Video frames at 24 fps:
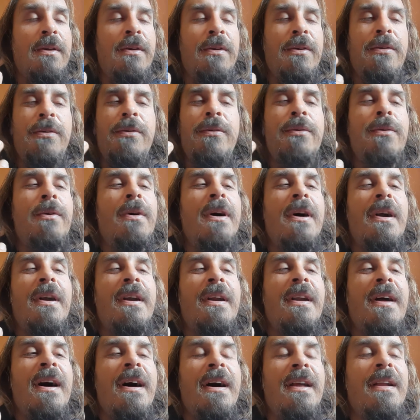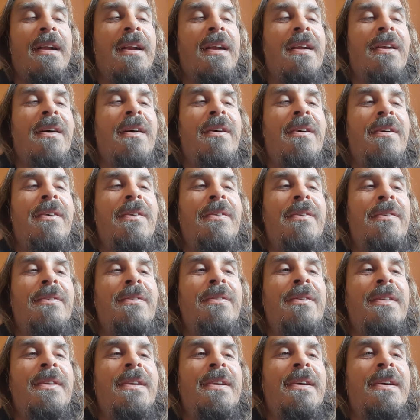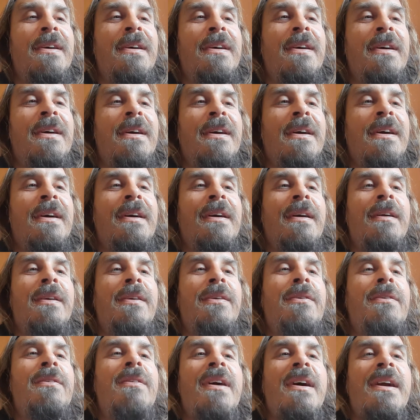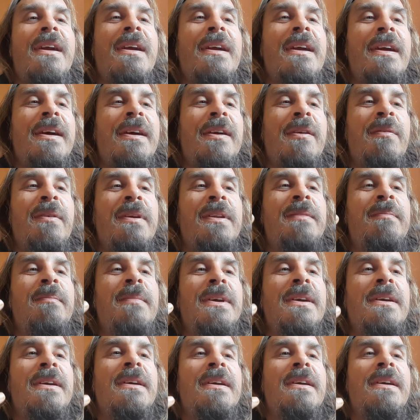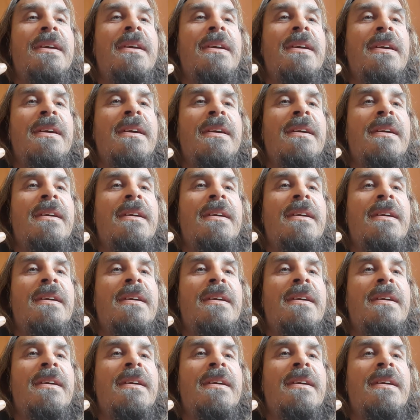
You are not alone. You are here with me.